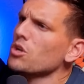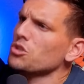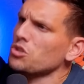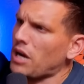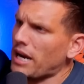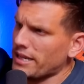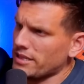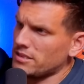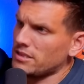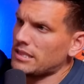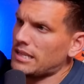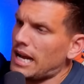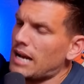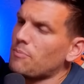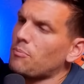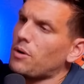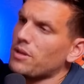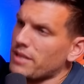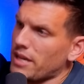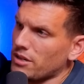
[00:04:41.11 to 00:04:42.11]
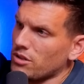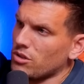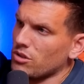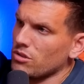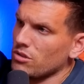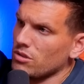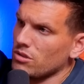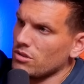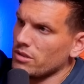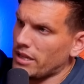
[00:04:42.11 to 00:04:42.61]
China's the top one,
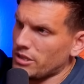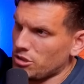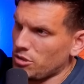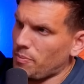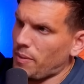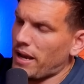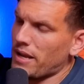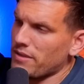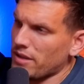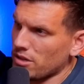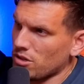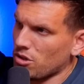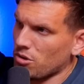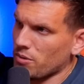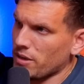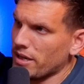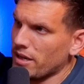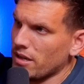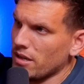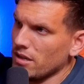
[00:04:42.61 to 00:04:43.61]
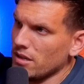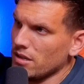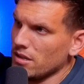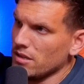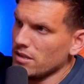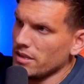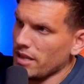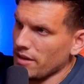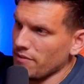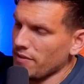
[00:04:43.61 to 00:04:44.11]
then Japan, then Korea,
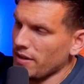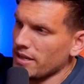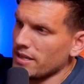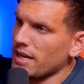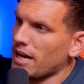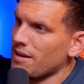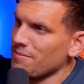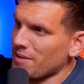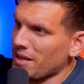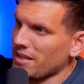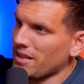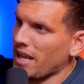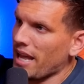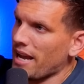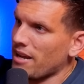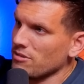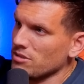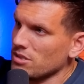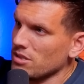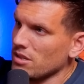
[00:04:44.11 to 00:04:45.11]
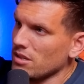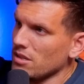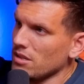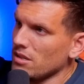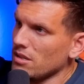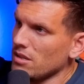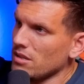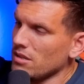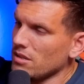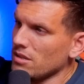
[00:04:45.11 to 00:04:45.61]
then Vietnam, then Laos.
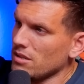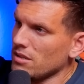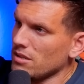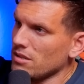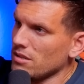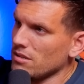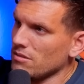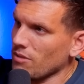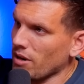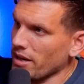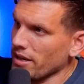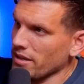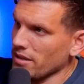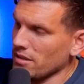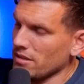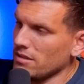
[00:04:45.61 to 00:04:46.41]
Right?